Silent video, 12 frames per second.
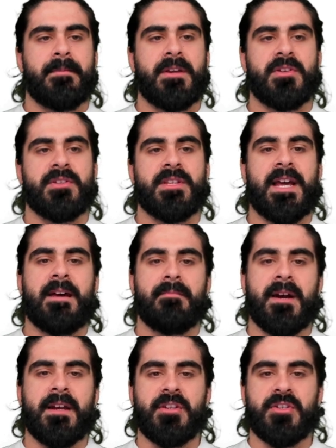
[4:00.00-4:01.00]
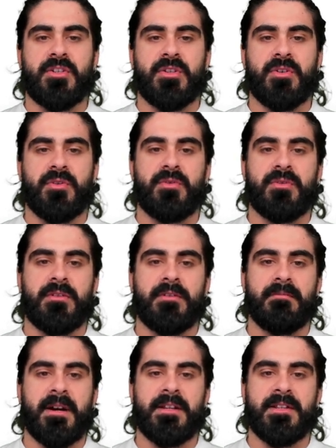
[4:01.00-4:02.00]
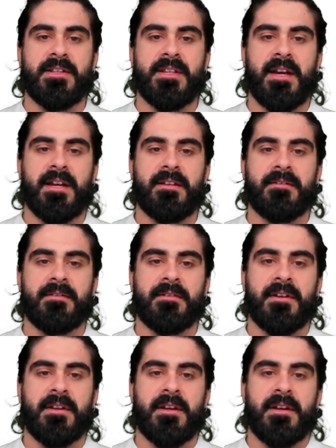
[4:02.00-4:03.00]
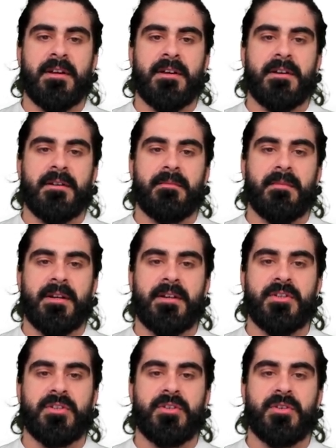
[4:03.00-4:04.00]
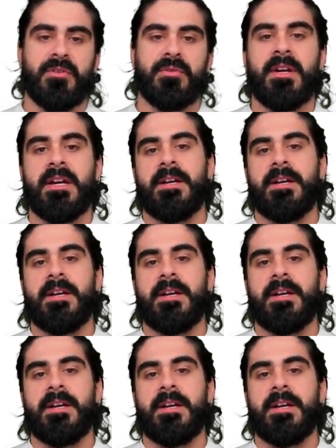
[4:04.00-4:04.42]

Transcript: Because at minus 2, minus 9, minus 2.